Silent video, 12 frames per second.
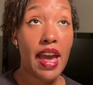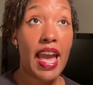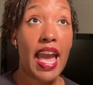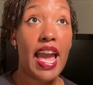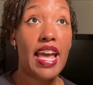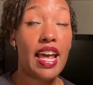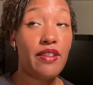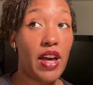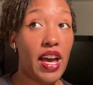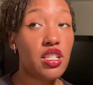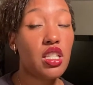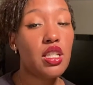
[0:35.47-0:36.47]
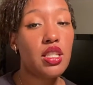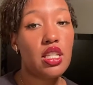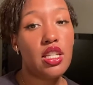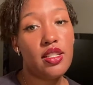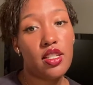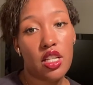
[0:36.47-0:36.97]
And I've actually
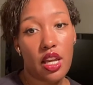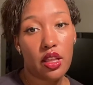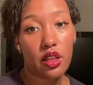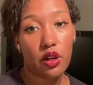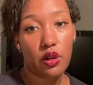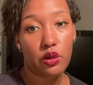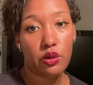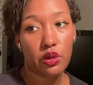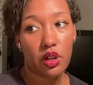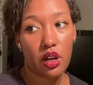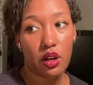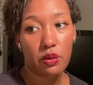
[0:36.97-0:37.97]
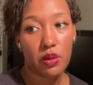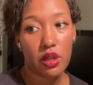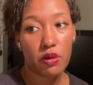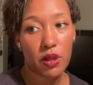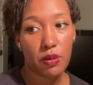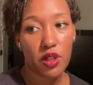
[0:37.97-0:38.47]
seen J-Lo. It was
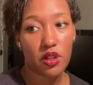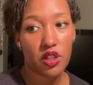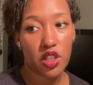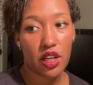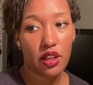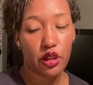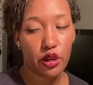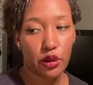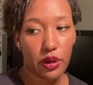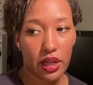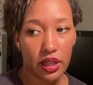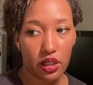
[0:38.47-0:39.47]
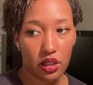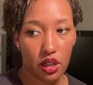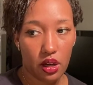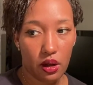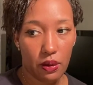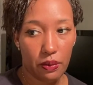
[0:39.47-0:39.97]
a picture of J-Lo and
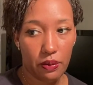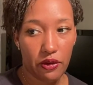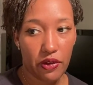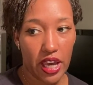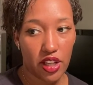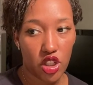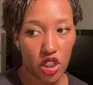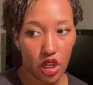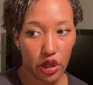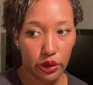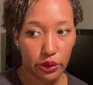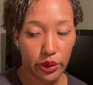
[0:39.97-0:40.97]
Fat Joe.